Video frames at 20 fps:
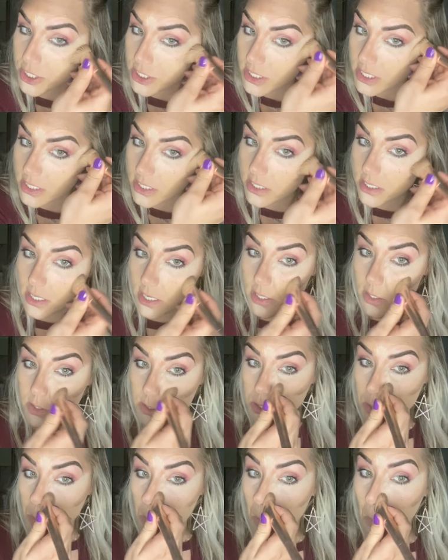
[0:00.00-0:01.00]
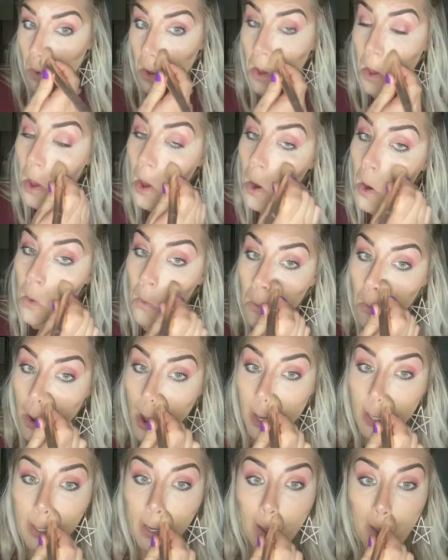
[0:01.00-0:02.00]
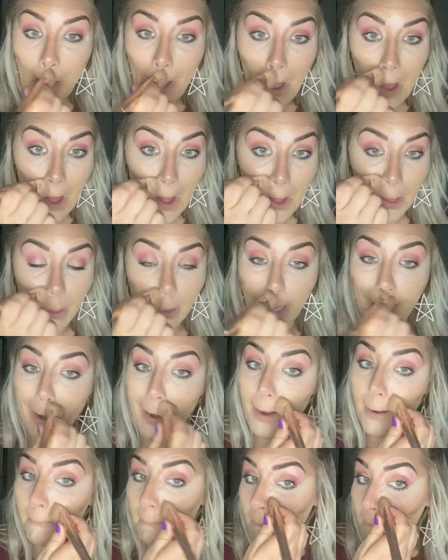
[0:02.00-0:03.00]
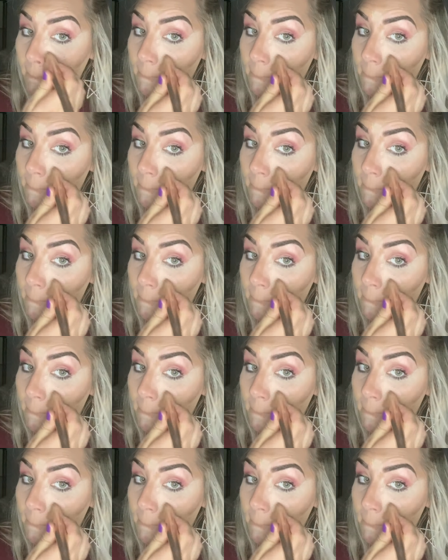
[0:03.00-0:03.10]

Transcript: just to stick to one layer.